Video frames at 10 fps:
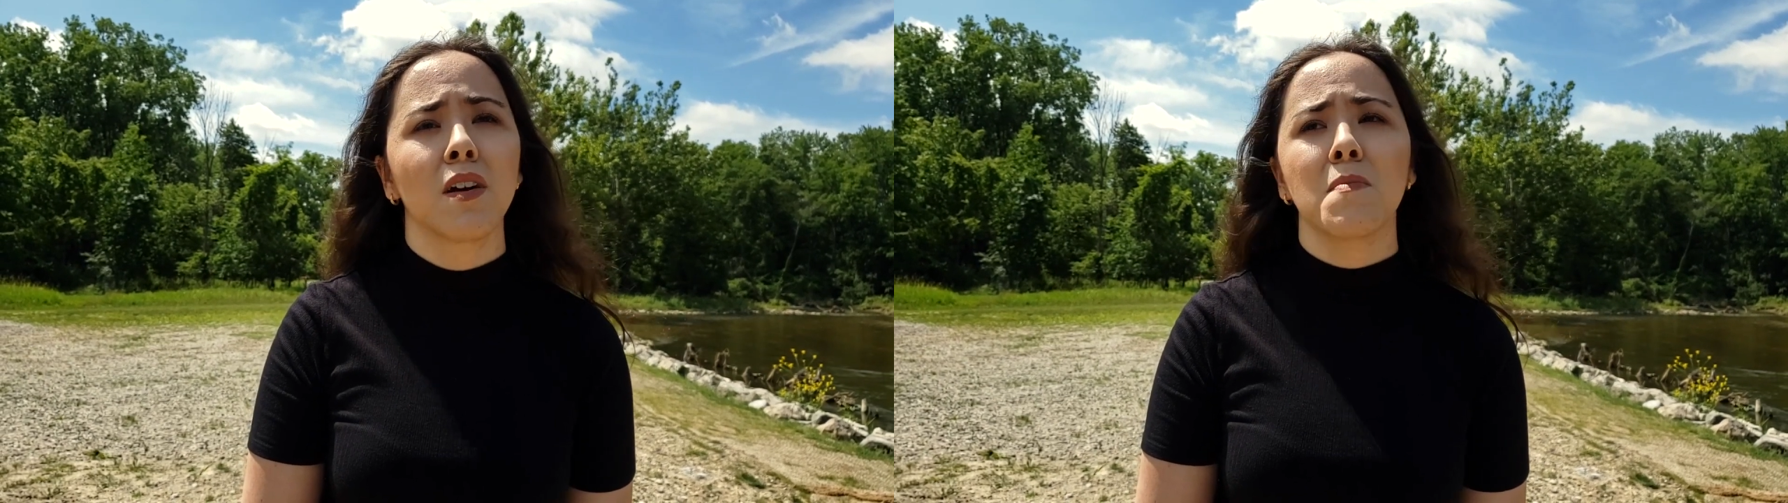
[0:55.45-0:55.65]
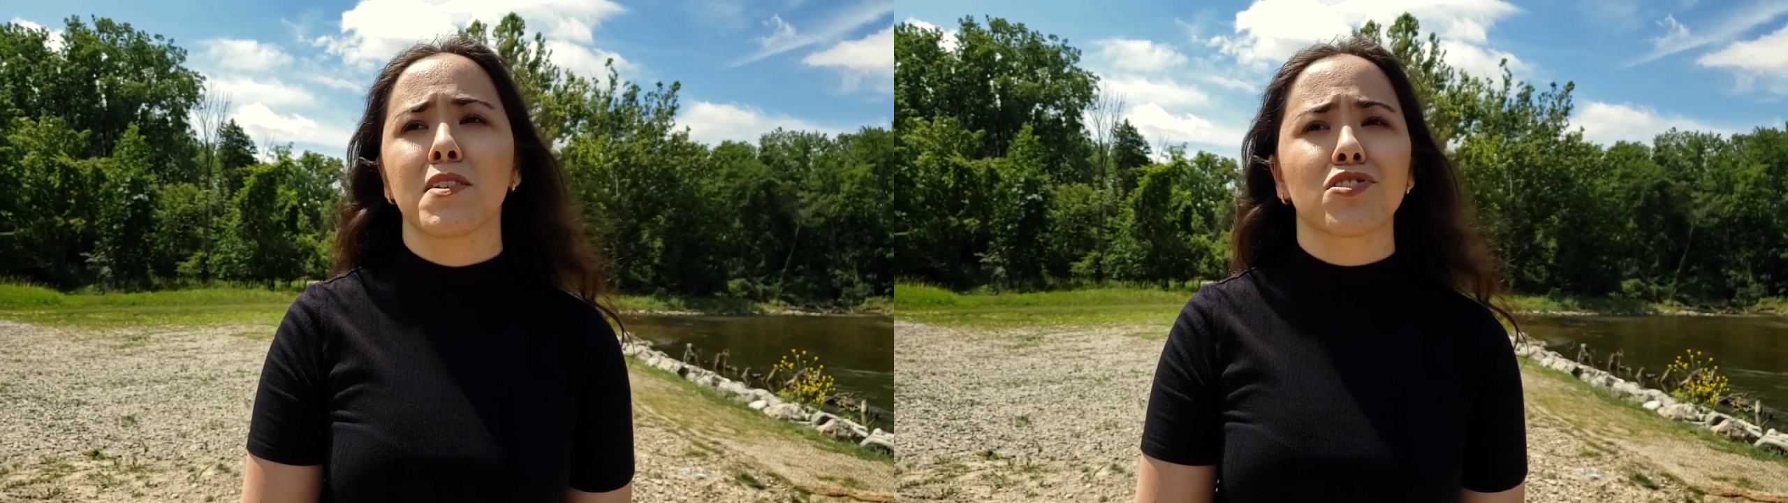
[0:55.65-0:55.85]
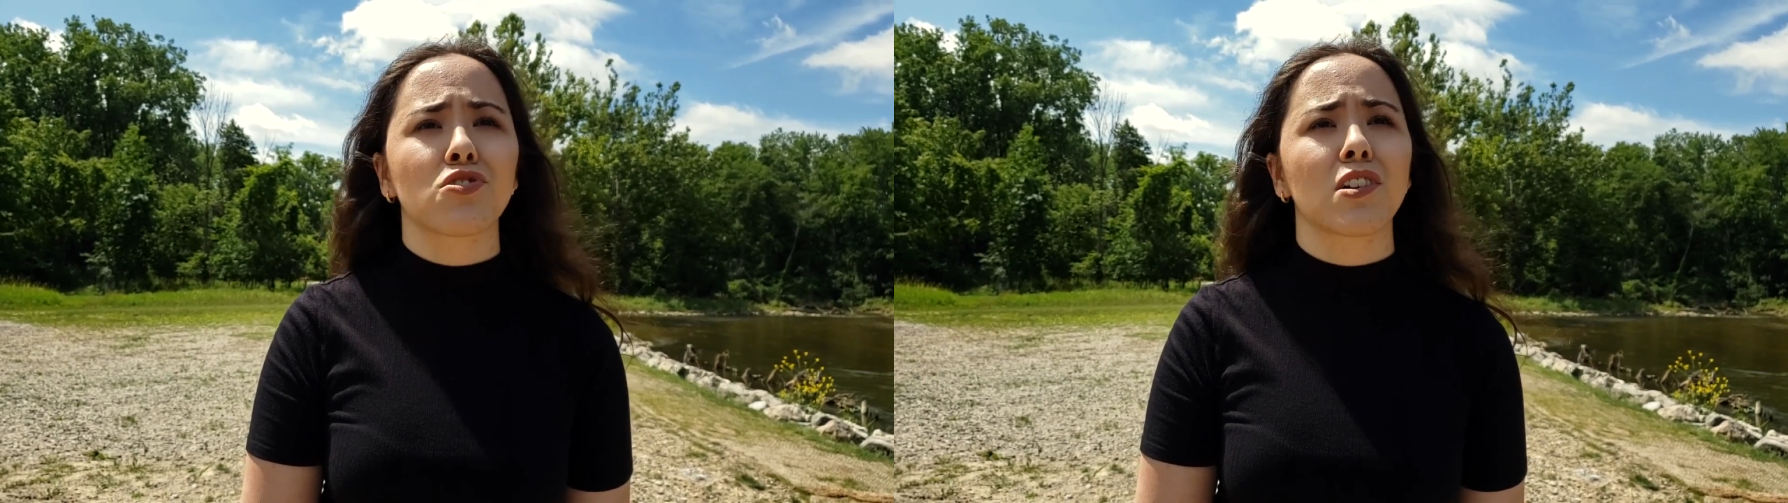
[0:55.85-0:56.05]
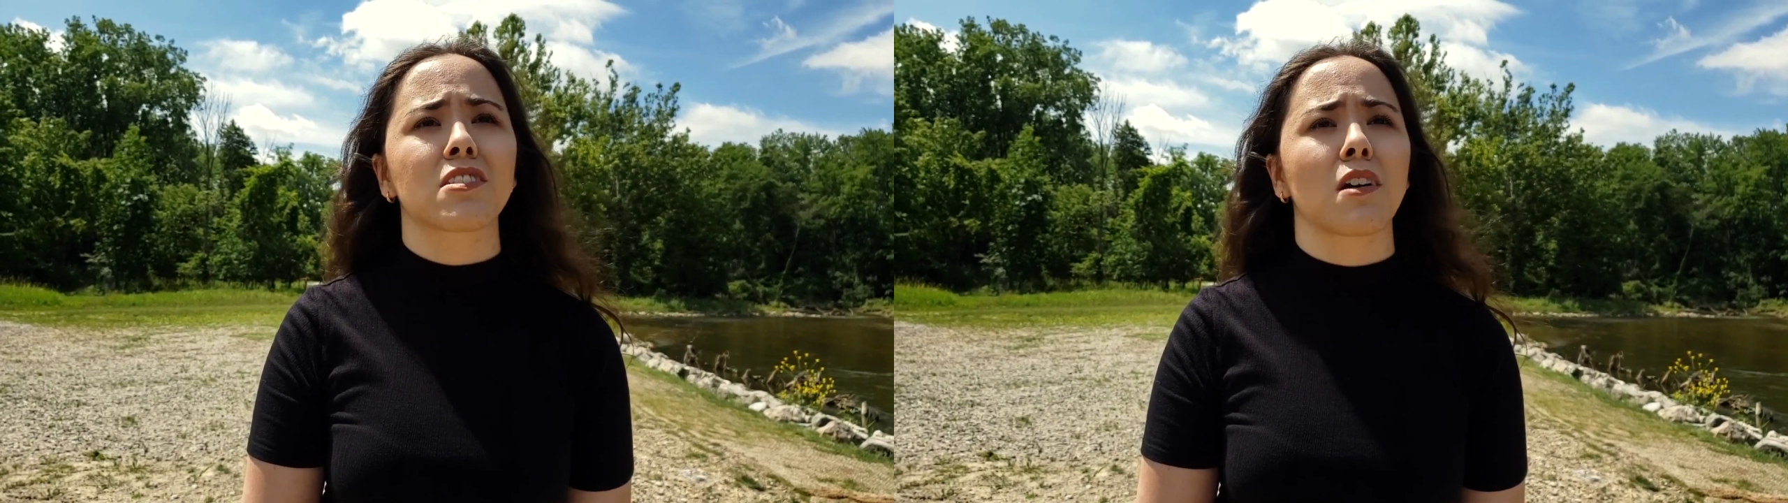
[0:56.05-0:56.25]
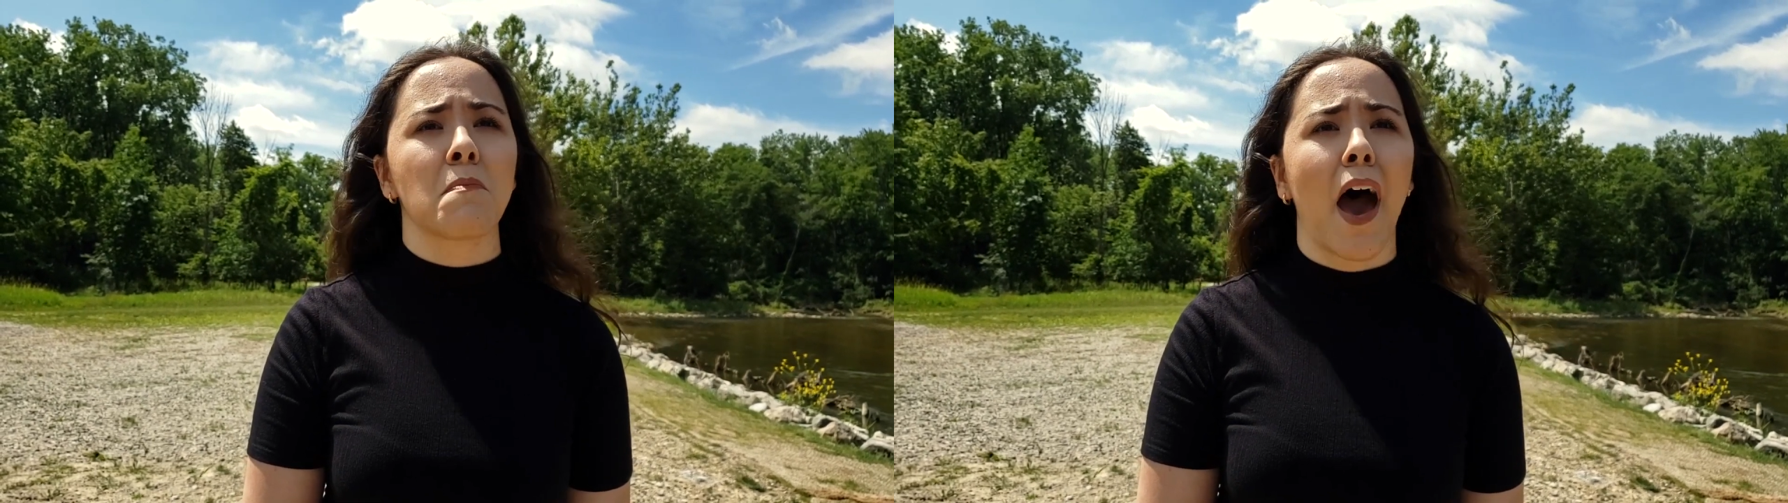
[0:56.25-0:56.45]
mistress
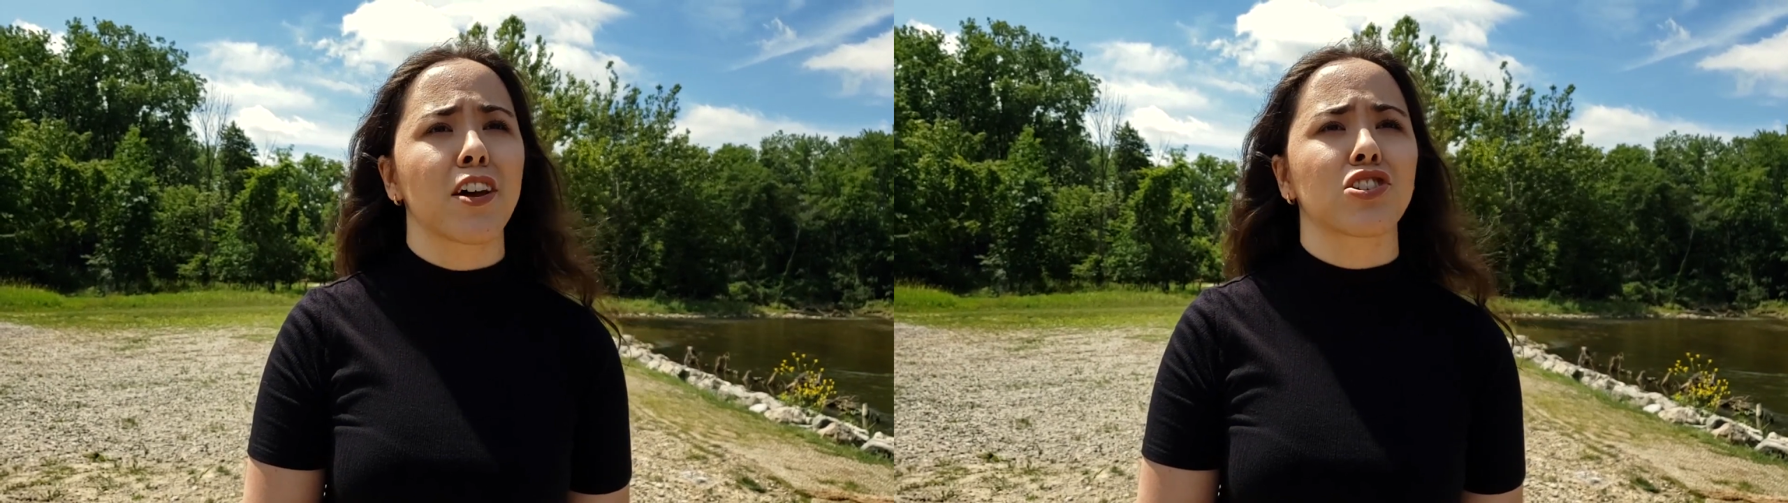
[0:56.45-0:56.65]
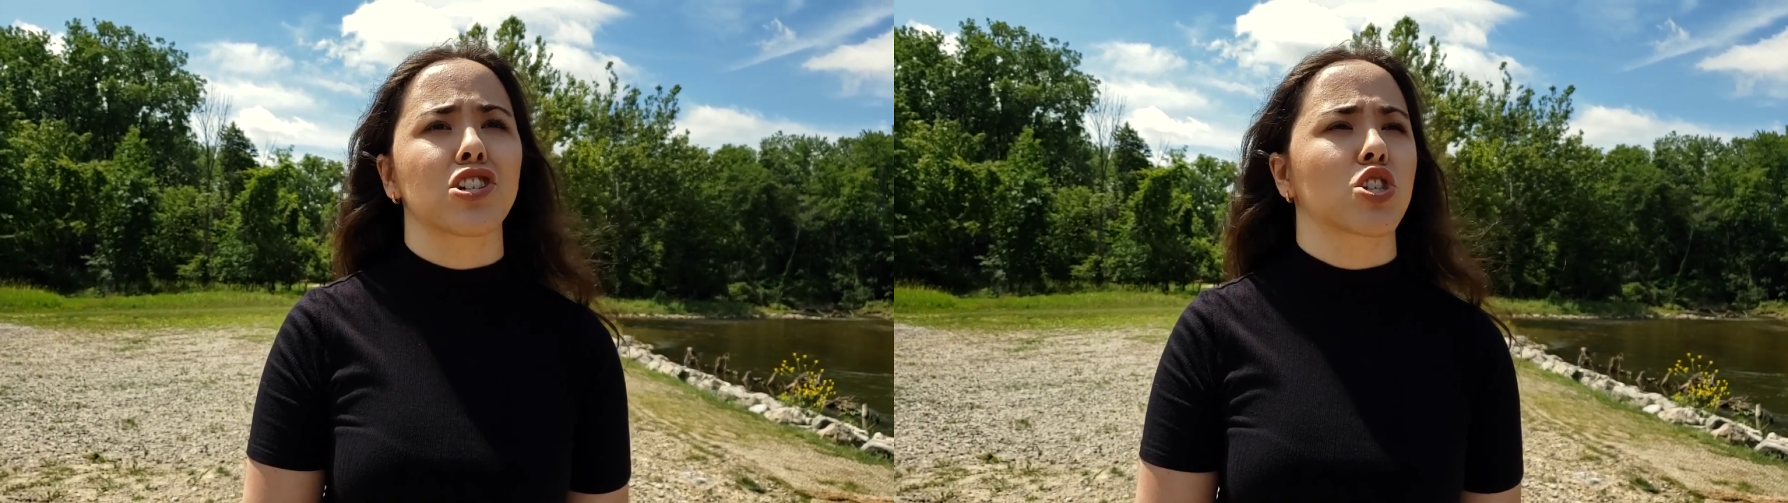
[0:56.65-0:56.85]
of passion,